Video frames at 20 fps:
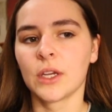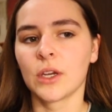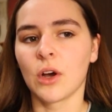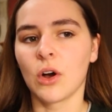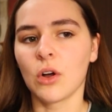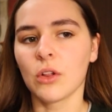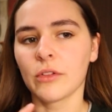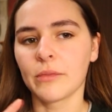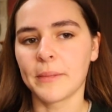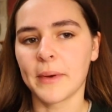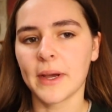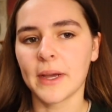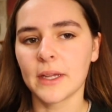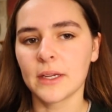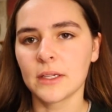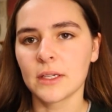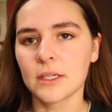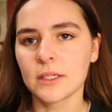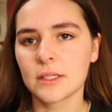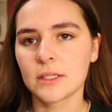all of my
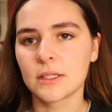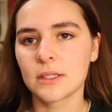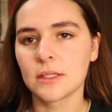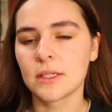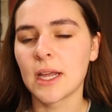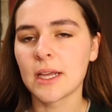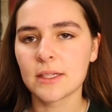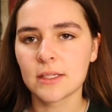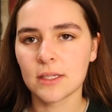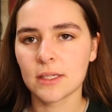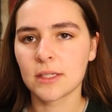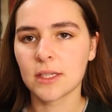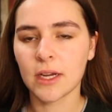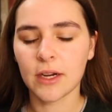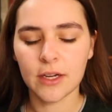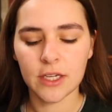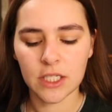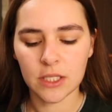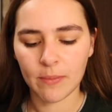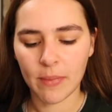
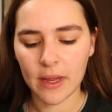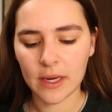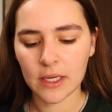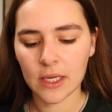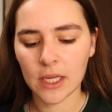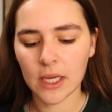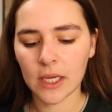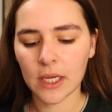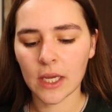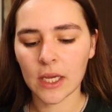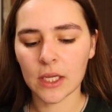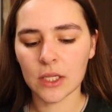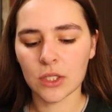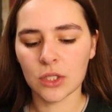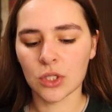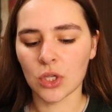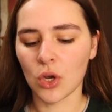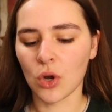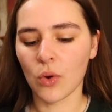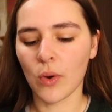necessary spending.
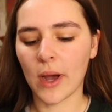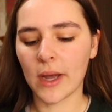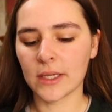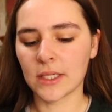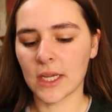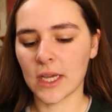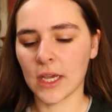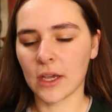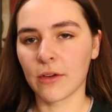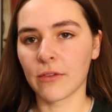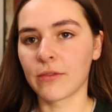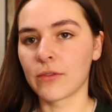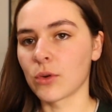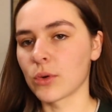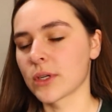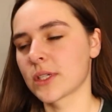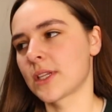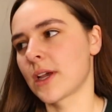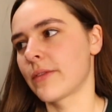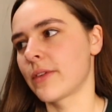So I take
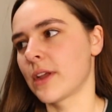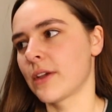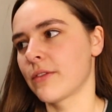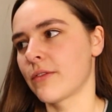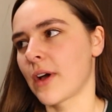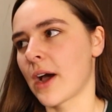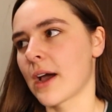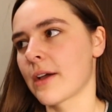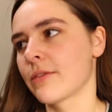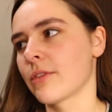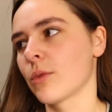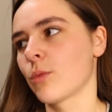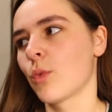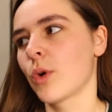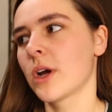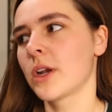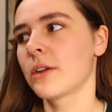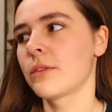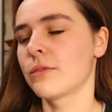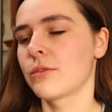$475 from
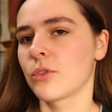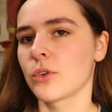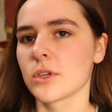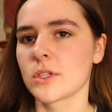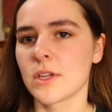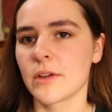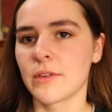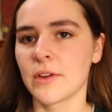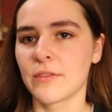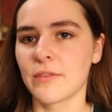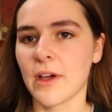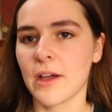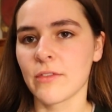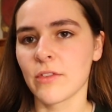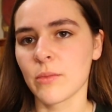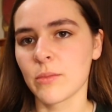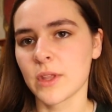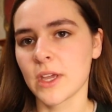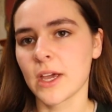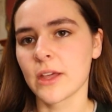one and $475
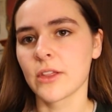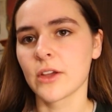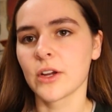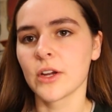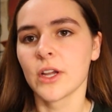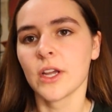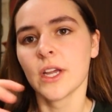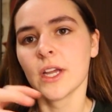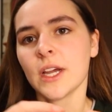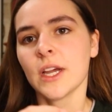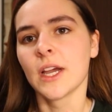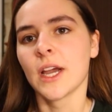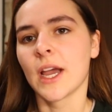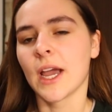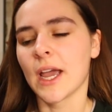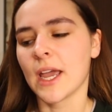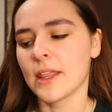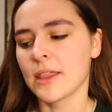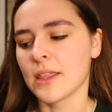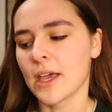from the other,
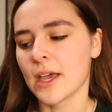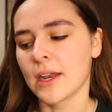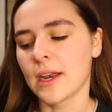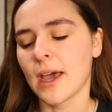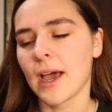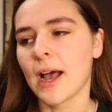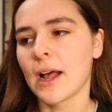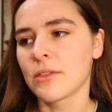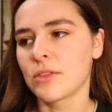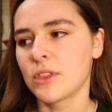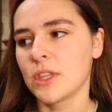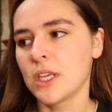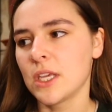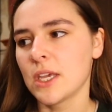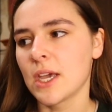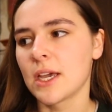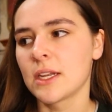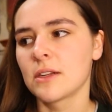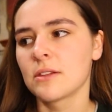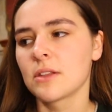and then at
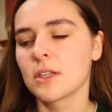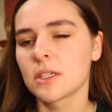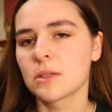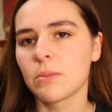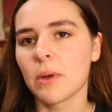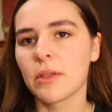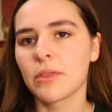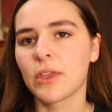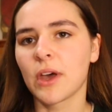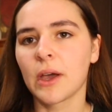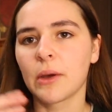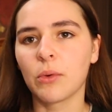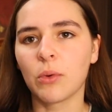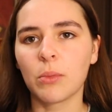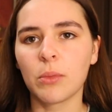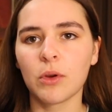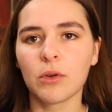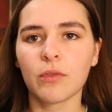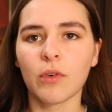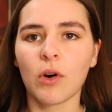the end of this month I will
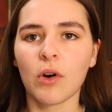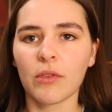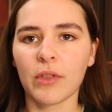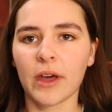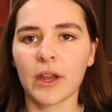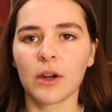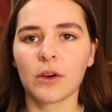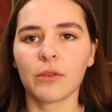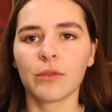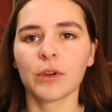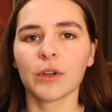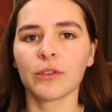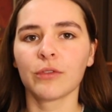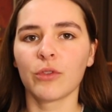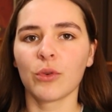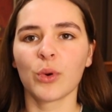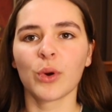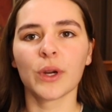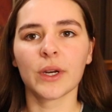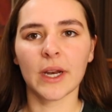move all that over
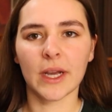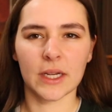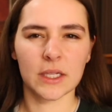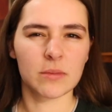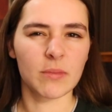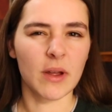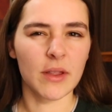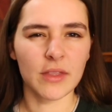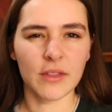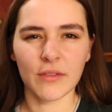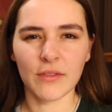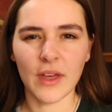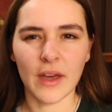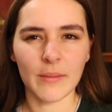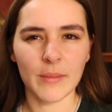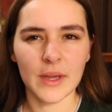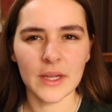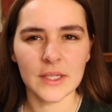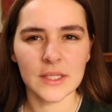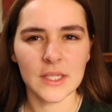for next month, if that
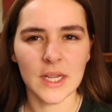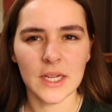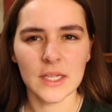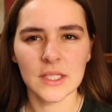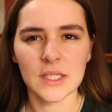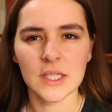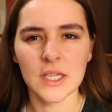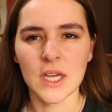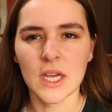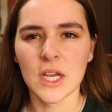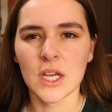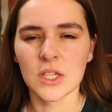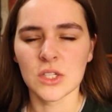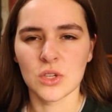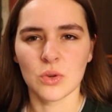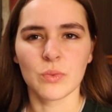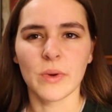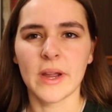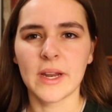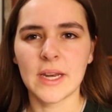makes sense.
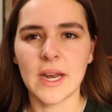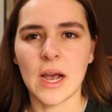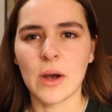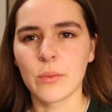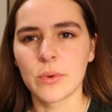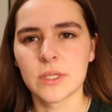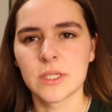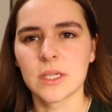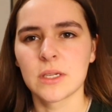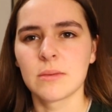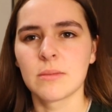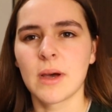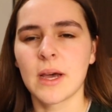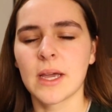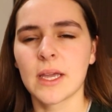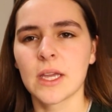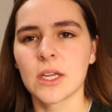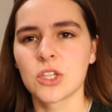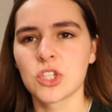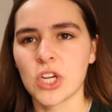So right now what's in
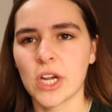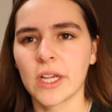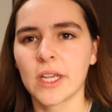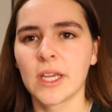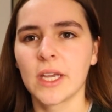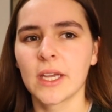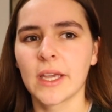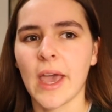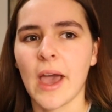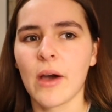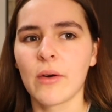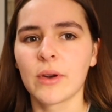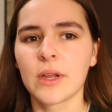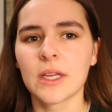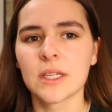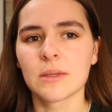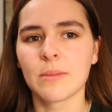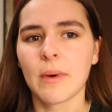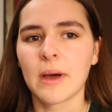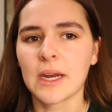my checking account
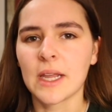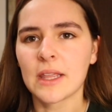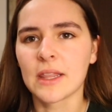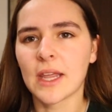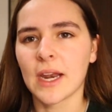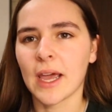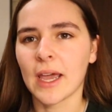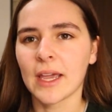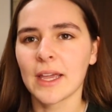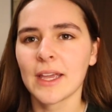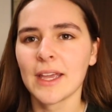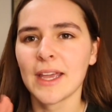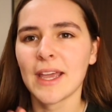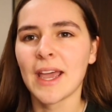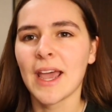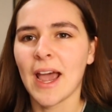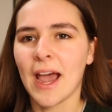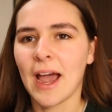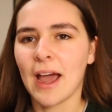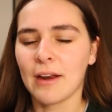is money that I
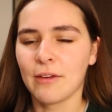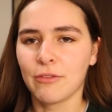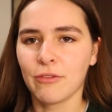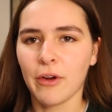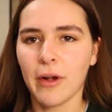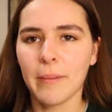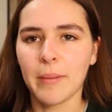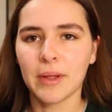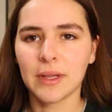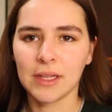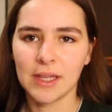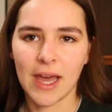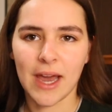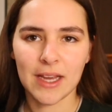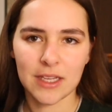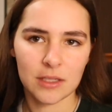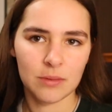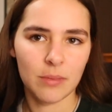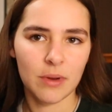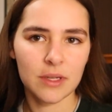had from
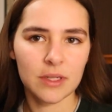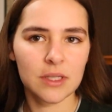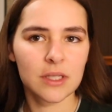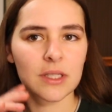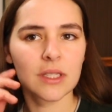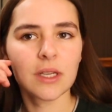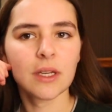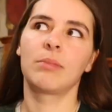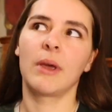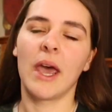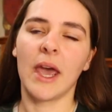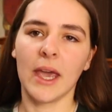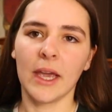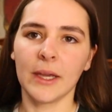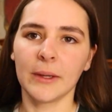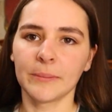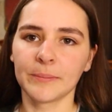last month's pay.